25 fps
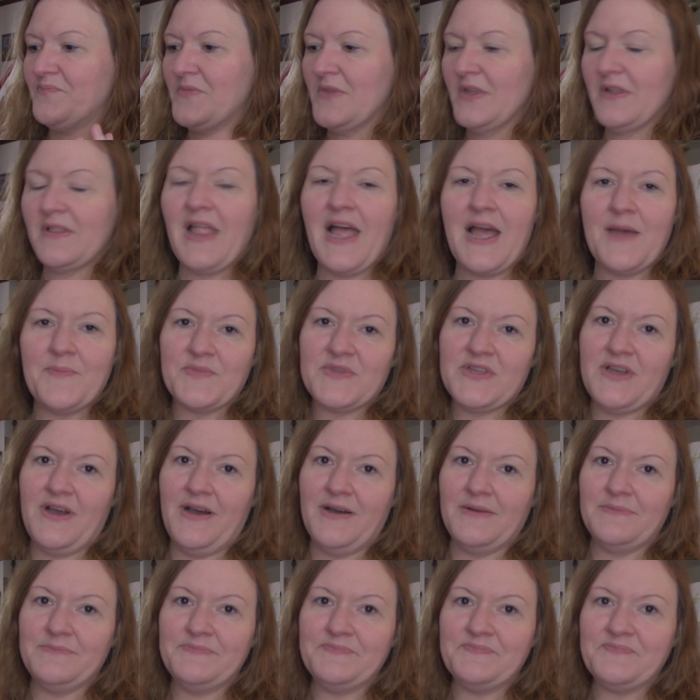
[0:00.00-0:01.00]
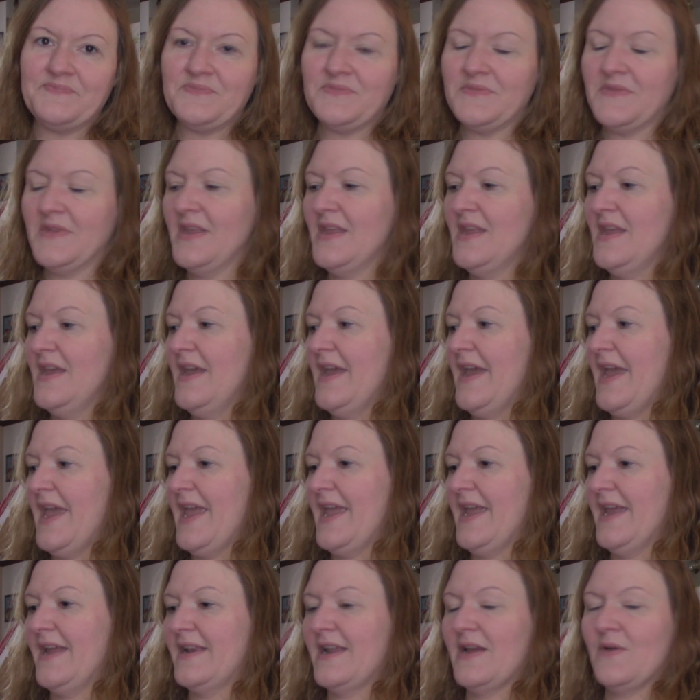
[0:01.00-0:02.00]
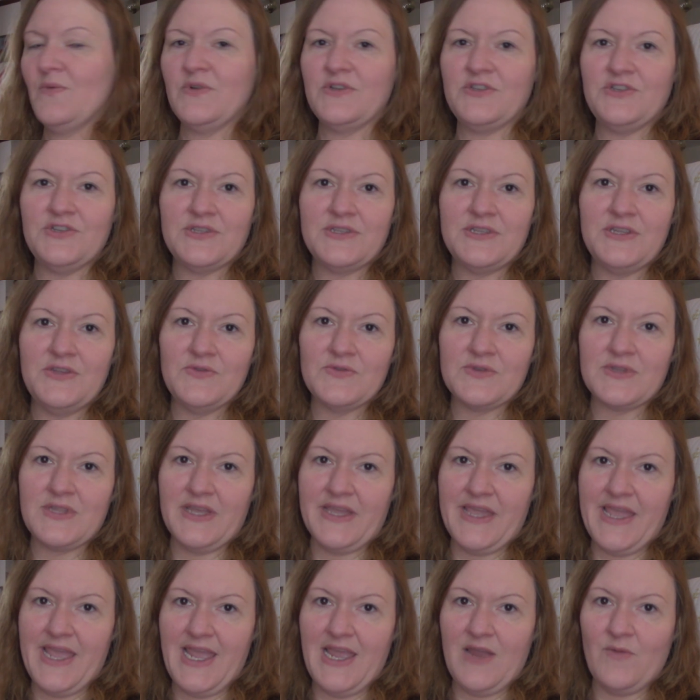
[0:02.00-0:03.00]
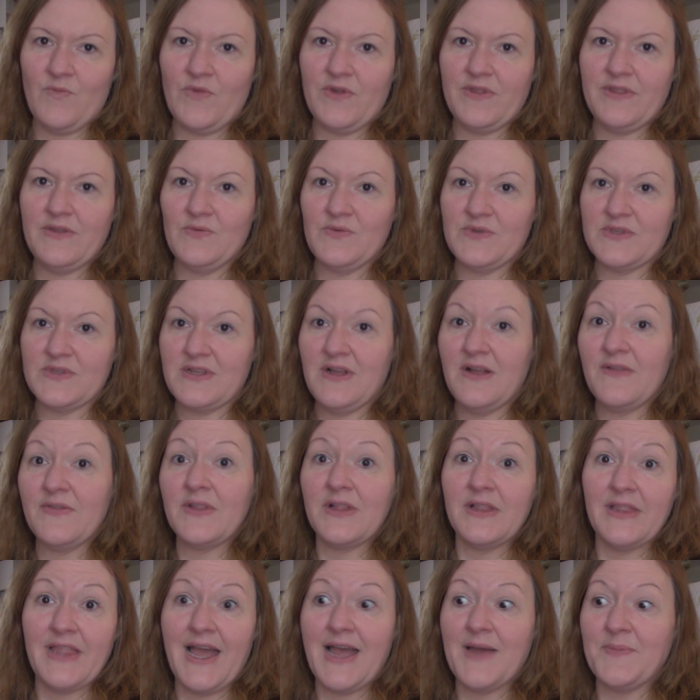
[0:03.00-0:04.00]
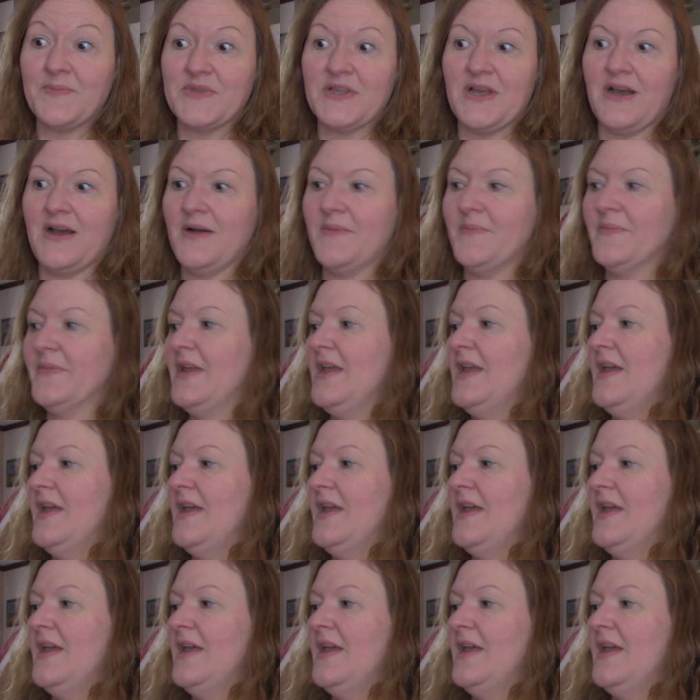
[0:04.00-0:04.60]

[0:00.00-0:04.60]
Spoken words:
laptop, and I would just use the camera that was on the laptop,